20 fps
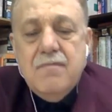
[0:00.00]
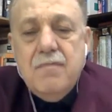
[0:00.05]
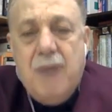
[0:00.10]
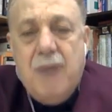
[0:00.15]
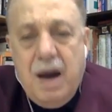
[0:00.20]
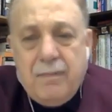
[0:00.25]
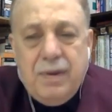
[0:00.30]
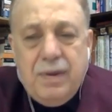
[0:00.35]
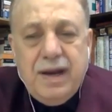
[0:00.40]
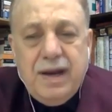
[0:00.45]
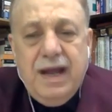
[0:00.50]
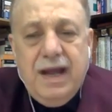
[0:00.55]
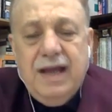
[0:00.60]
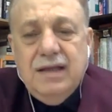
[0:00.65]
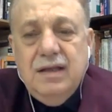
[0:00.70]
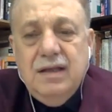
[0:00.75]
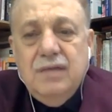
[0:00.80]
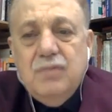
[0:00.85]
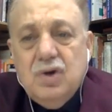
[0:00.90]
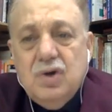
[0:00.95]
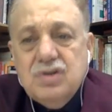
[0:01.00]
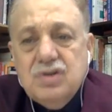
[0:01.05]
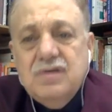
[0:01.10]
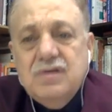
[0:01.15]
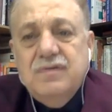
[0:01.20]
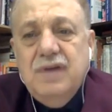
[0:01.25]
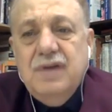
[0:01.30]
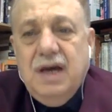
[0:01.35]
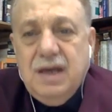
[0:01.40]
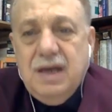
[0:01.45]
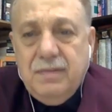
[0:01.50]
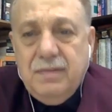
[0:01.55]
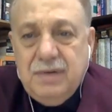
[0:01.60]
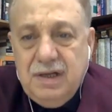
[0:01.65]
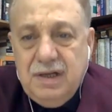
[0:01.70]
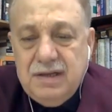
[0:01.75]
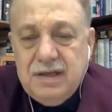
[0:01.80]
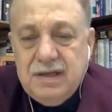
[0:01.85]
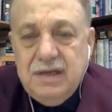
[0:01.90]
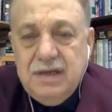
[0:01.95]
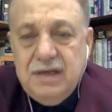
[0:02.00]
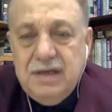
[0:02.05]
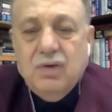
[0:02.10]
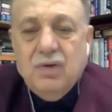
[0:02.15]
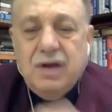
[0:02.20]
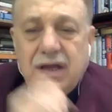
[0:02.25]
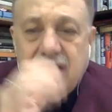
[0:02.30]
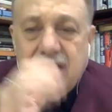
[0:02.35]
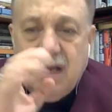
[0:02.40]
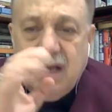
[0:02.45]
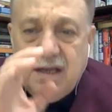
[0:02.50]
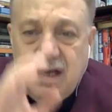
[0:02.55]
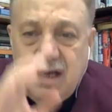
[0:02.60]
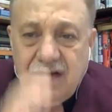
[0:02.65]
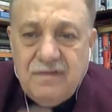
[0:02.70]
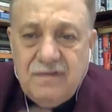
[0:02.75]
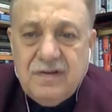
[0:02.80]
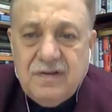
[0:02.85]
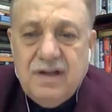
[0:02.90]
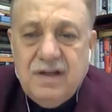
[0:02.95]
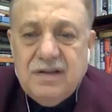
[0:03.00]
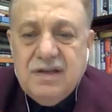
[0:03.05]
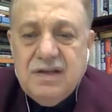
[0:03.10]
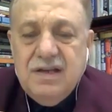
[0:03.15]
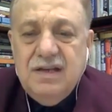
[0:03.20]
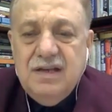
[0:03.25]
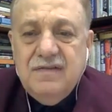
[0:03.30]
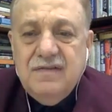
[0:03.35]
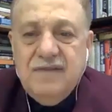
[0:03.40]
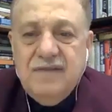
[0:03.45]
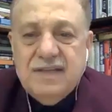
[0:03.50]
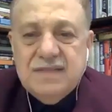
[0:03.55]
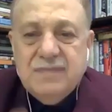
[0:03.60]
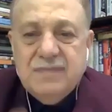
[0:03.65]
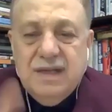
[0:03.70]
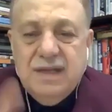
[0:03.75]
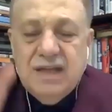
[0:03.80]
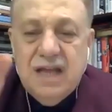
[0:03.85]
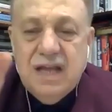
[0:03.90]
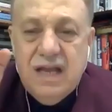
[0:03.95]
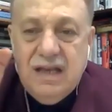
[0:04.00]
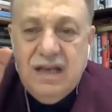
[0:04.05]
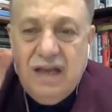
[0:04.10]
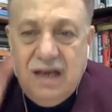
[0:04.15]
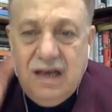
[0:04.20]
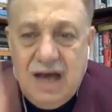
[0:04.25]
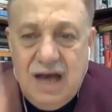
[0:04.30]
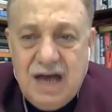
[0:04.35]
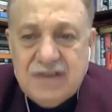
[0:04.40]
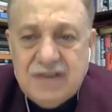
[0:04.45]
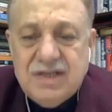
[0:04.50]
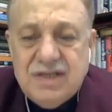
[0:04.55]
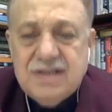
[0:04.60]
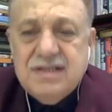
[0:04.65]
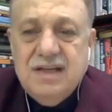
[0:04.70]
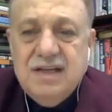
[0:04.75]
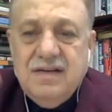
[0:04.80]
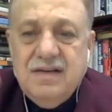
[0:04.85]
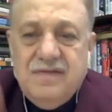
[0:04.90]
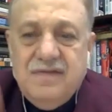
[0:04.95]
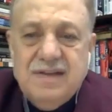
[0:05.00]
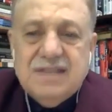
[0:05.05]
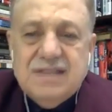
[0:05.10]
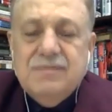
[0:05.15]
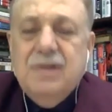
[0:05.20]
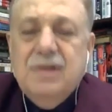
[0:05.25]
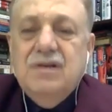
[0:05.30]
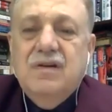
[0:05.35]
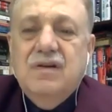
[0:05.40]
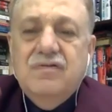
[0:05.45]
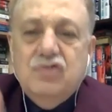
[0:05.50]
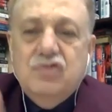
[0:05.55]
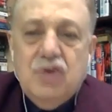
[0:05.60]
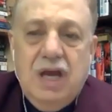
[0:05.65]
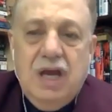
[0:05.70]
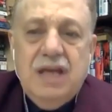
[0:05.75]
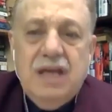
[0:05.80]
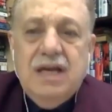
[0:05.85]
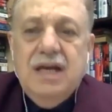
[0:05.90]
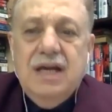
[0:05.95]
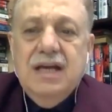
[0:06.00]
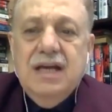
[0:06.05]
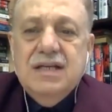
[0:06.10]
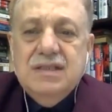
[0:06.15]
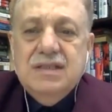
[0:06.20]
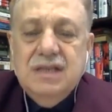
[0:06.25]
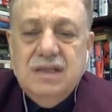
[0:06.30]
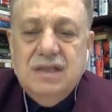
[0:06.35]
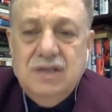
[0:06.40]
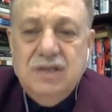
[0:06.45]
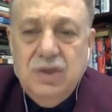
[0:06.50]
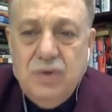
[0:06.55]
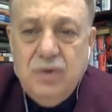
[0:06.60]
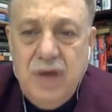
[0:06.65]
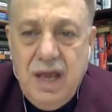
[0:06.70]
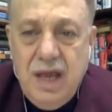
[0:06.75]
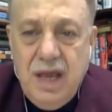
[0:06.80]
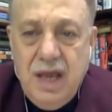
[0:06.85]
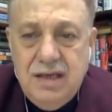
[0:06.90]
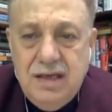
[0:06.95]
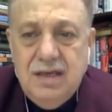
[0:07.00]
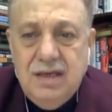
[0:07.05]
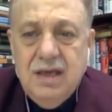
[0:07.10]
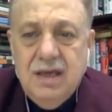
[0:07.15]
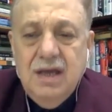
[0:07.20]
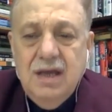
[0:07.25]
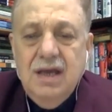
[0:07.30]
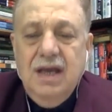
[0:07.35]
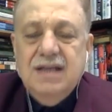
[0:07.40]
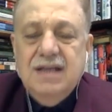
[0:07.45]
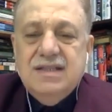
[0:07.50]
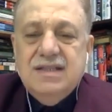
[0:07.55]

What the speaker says: upper hand in most of the Arab country. Look at the Gulf country investment. The largest investment of China is in UAE, in